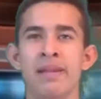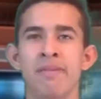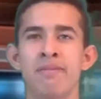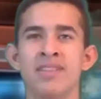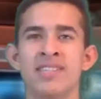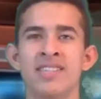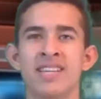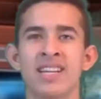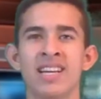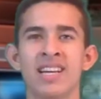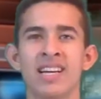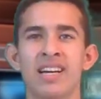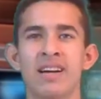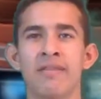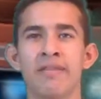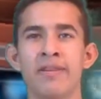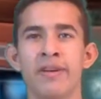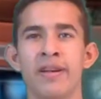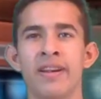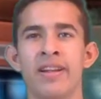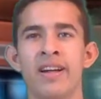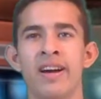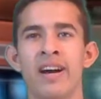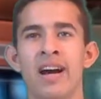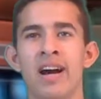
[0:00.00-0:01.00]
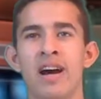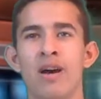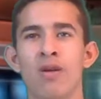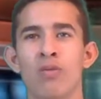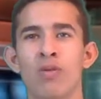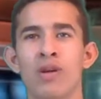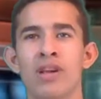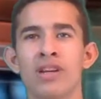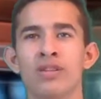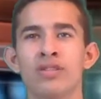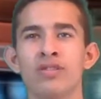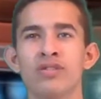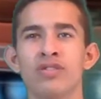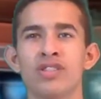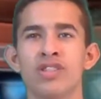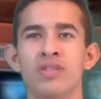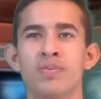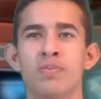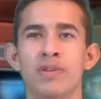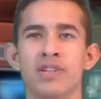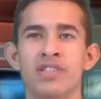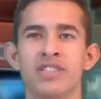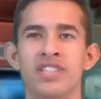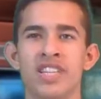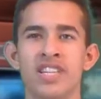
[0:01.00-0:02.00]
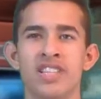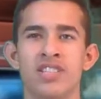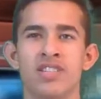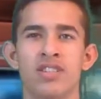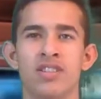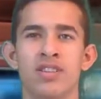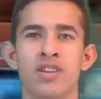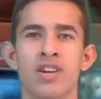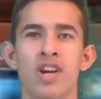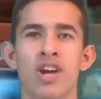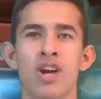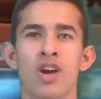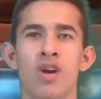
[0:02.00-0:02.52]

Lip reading: my name is Allan Cabrera, and welcome to the sports section,